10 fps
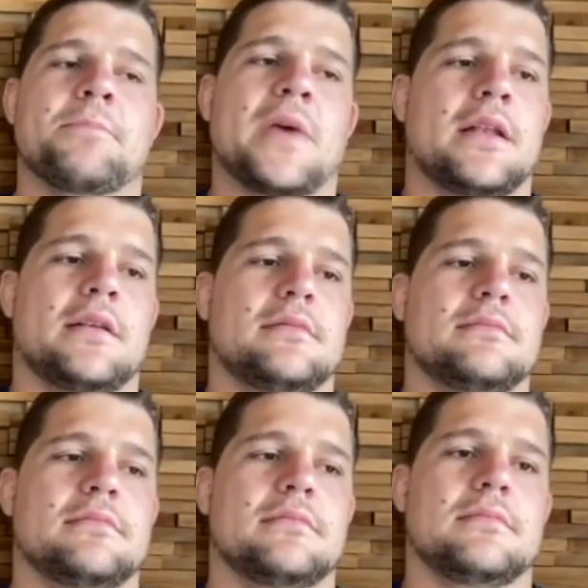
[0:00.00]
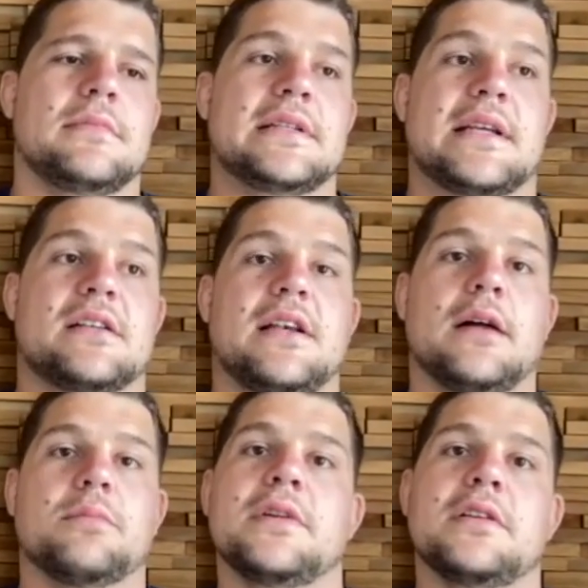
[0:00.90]
and he's actually
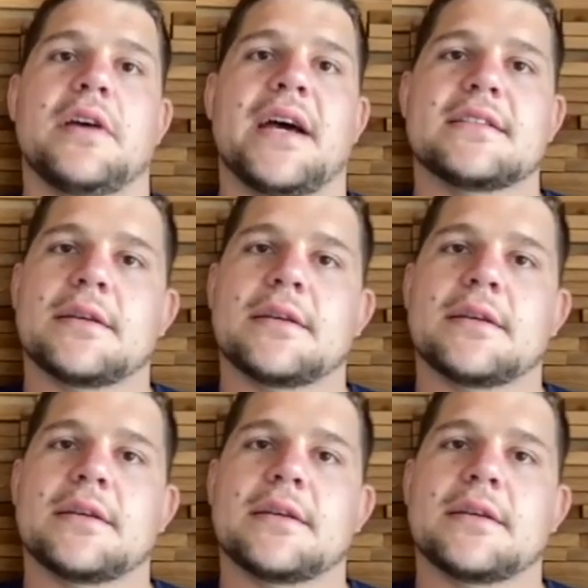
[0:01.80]
helped me to add